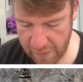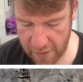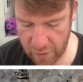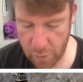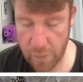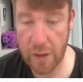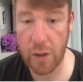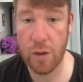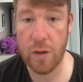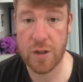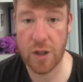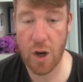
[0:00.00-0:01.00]
ended up with
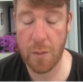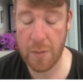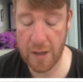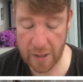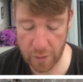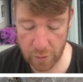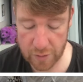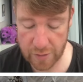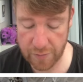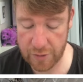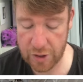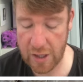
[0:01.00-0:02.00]
loads
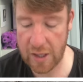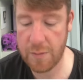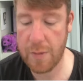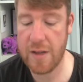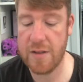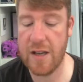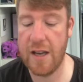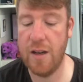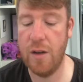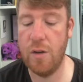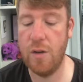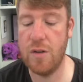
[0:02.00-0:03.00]
of Shakespeare's and
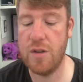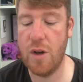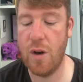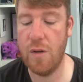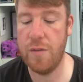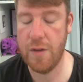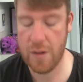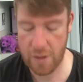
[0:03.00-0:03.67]
loads of